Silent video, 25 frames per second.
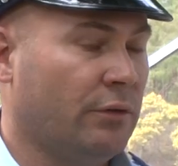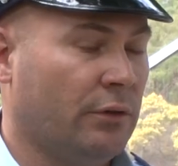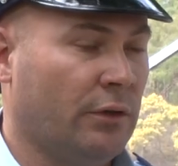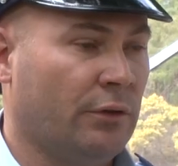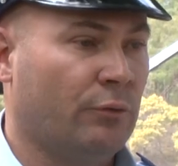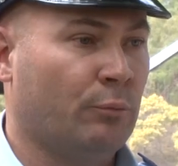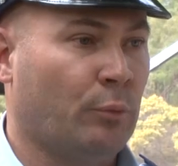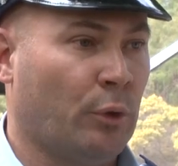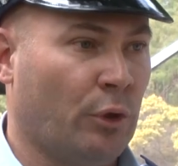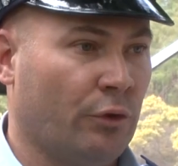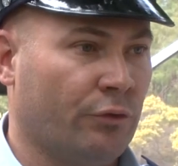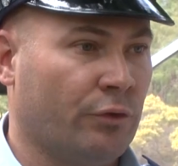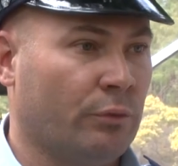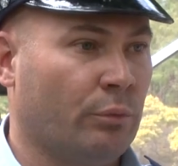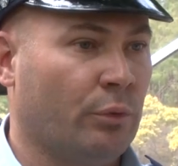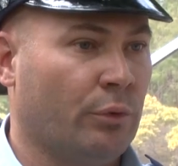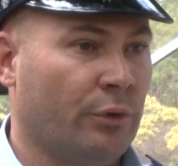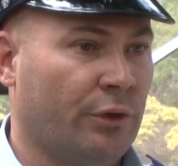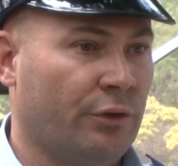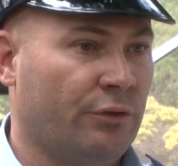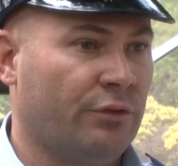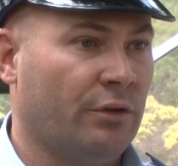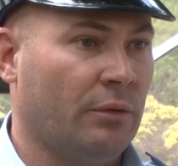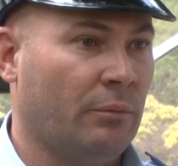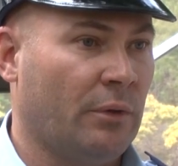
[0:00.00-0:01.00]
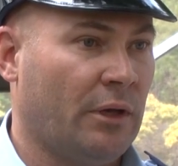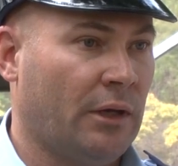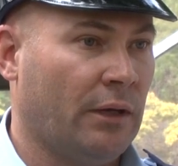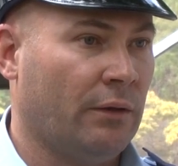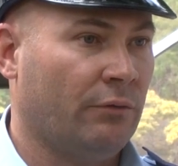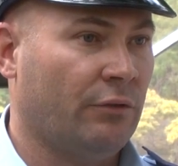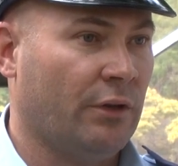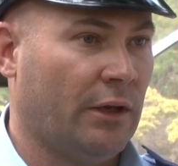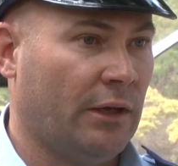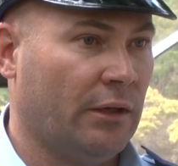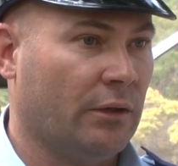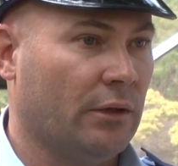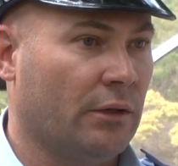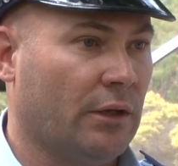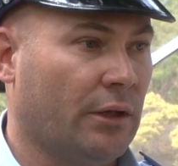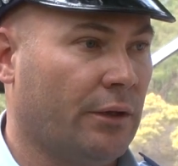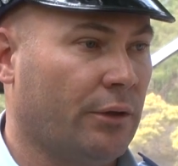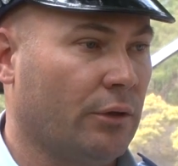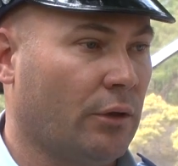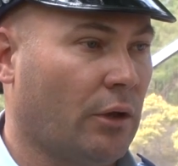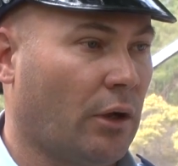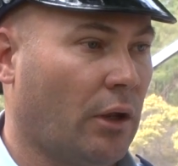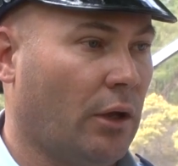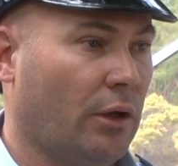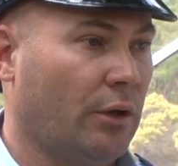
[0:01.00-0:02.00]
It's possible that she may have taken
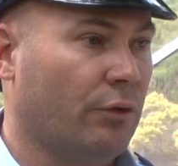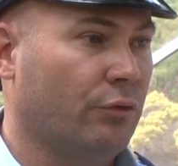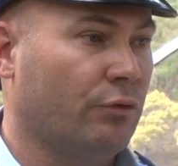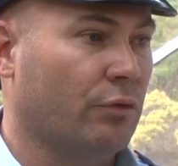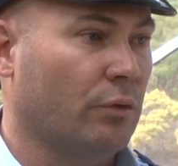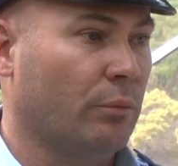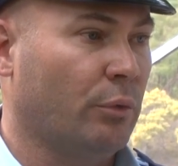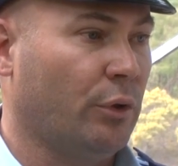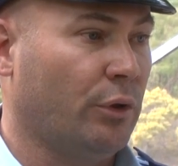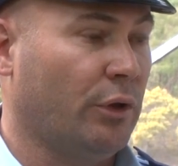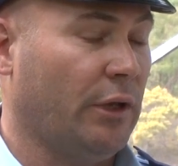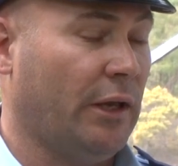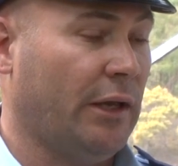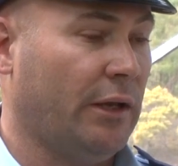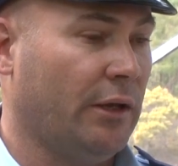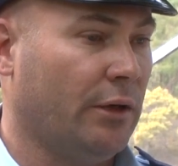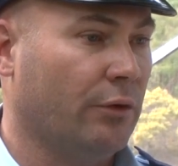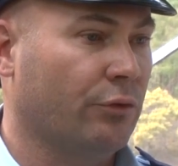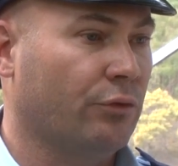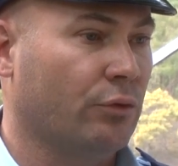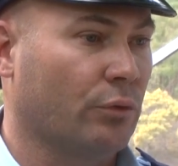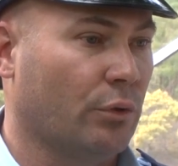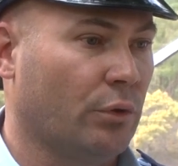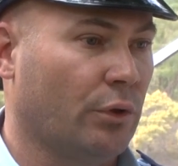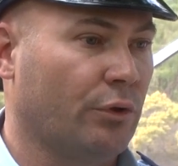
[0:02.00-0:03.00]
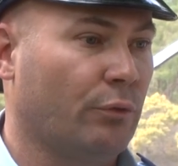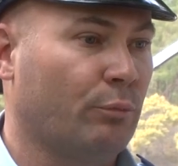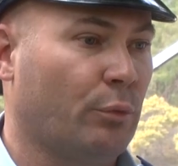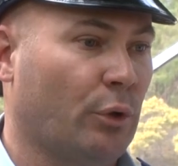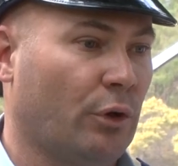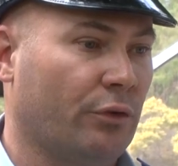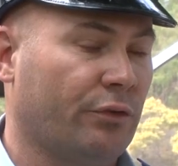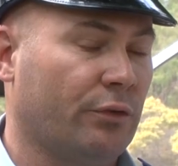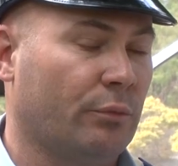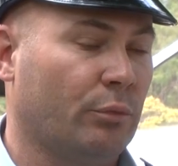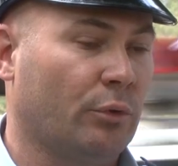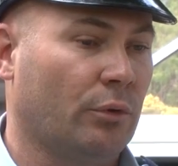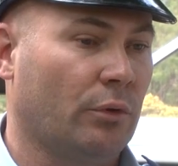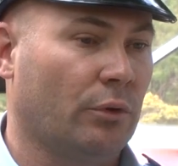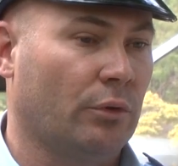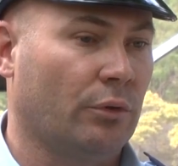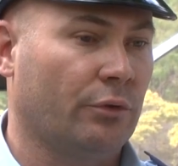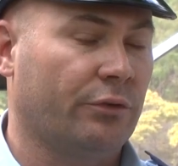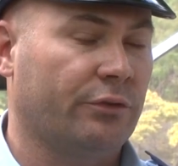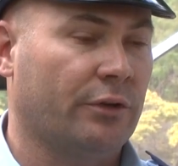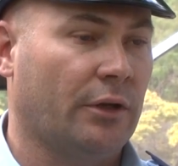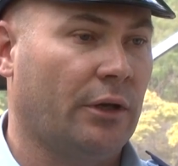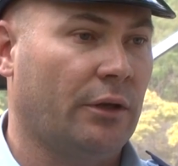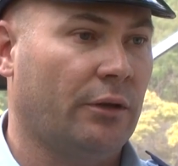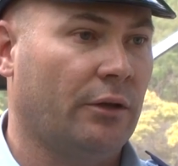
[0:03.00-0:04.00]
other clothes from her house, or it's possible
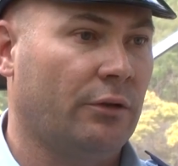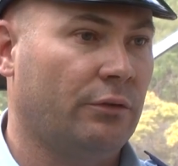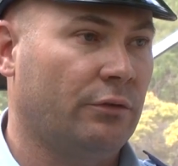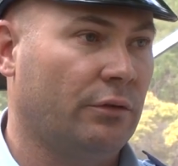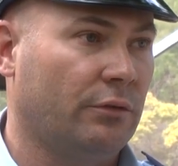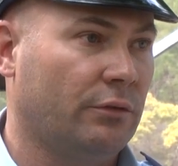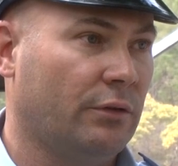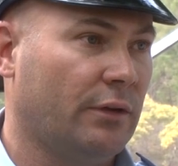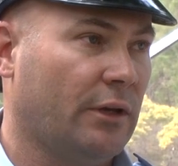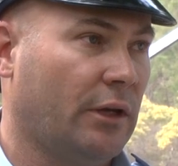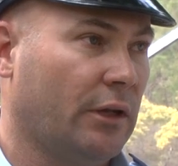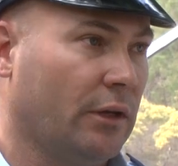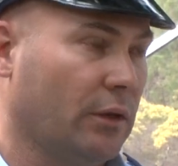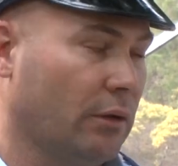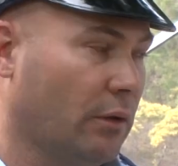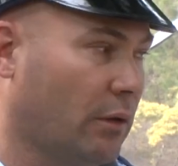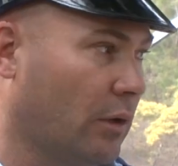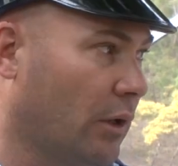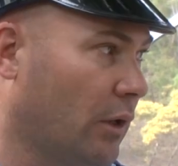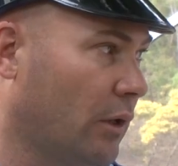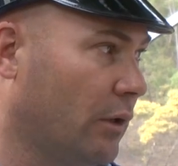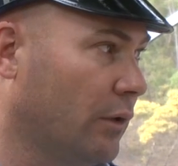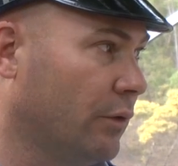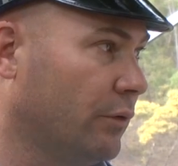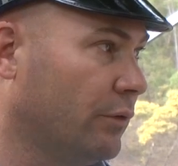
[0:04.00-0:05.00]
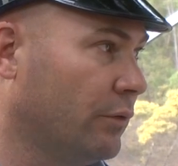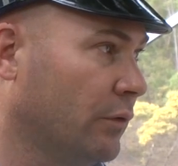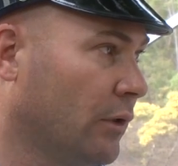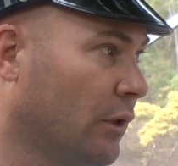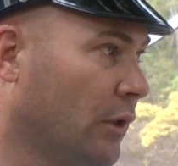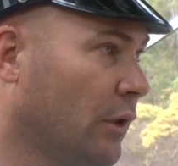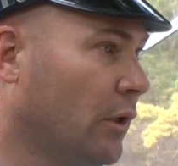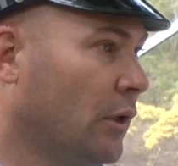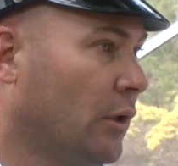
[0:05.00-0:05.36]
also that she's taken clothes